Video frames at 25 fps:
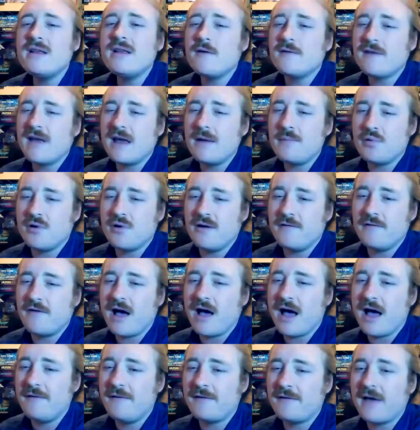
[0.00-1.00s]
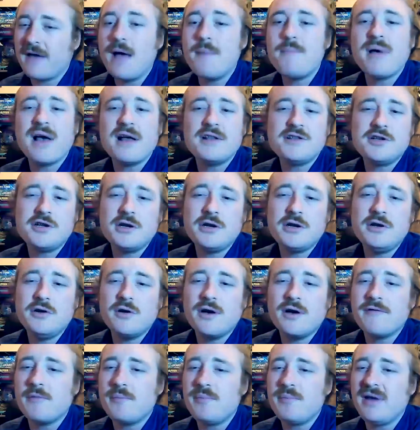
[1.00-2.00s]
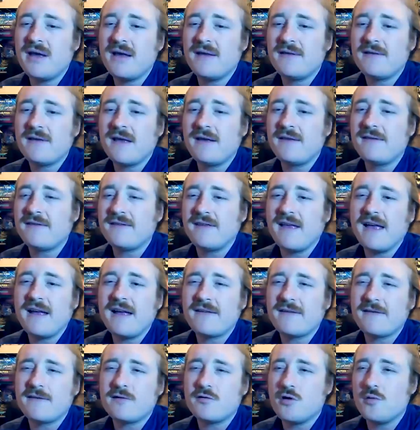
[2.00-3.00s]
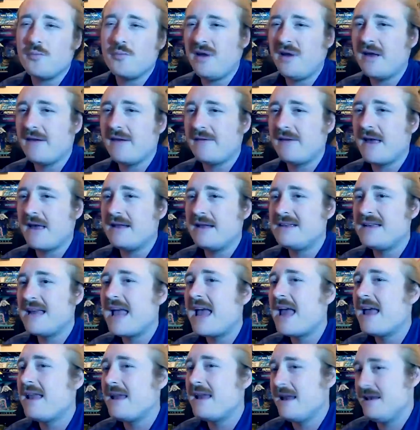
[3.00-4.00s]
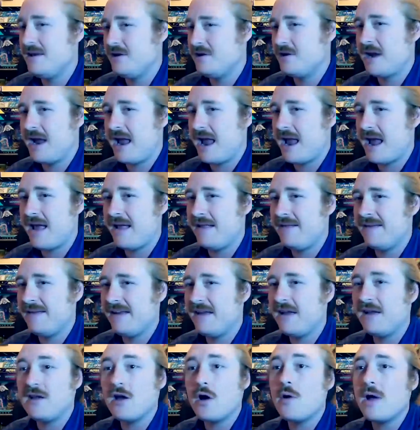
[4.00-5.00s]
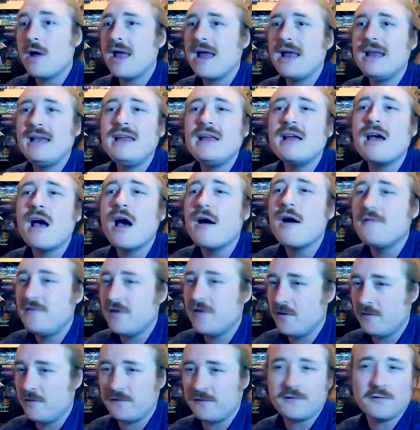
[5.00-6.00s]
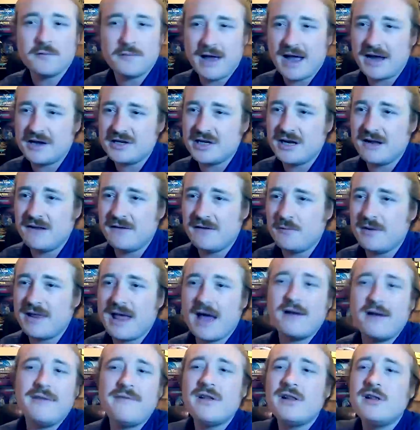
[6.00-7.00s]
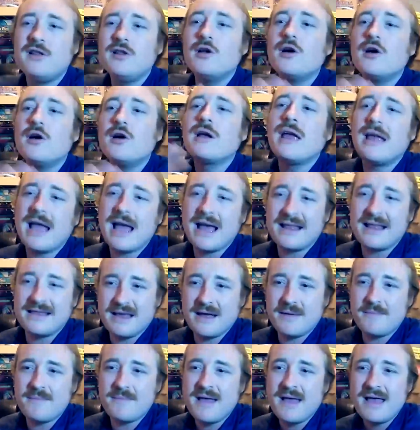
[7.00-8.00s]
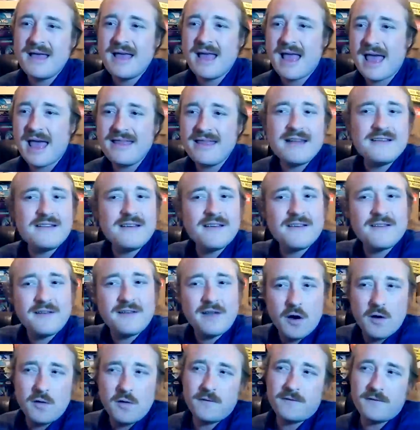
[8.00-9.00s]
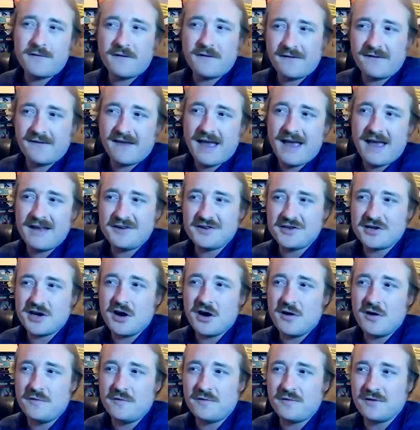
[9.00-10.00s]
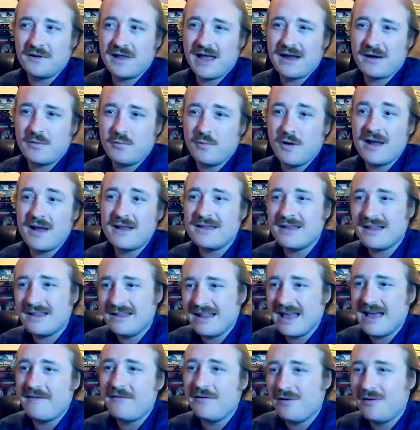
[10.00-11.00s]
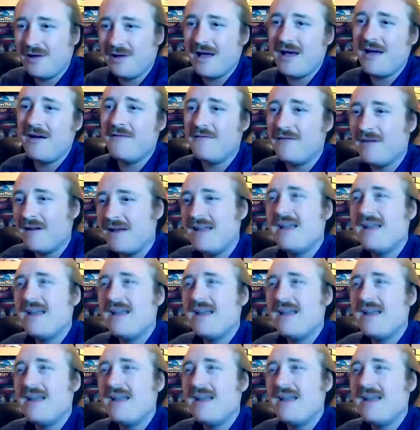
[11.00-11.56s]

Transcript: those 8.5s, I bet you have a PSA 6 through a PSA 10 in your hands. It could go any of those directions without even looking at them. And that just goes to show for like what the level of